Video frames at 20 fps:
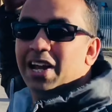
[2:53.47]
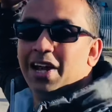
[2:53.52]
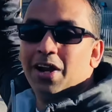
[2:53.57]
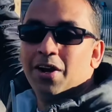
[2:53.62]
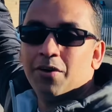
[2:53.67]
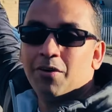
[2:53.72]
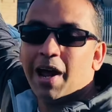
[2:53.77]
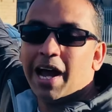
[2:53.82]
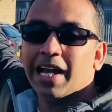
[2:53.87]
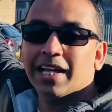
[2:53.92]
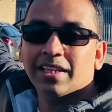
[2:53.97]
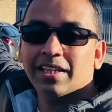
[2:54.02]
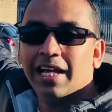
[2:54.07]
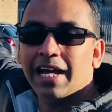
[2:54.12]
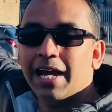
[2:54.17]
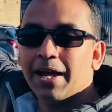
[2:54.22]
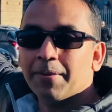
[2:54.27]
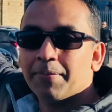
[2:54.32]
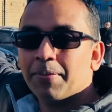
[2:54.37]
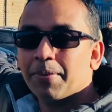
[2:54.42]
right
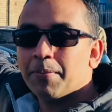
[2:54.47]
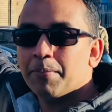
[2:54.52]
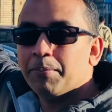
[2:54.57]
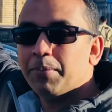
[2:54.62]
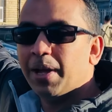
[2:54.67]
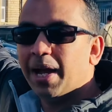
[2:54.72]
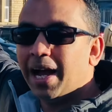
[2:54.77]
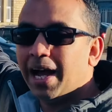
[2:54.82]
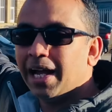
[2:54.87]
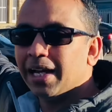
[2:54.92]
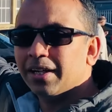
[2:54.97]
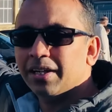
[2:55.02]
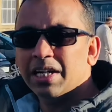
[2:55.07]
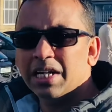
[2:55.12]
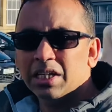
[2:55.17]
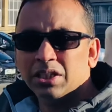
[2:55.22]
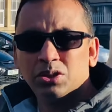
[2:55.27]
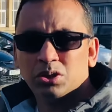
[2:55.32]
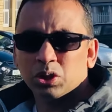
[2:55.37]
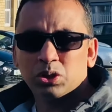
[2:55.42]
there behind.
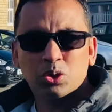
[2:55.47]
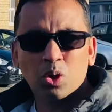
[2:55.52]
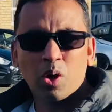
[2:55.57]
So it's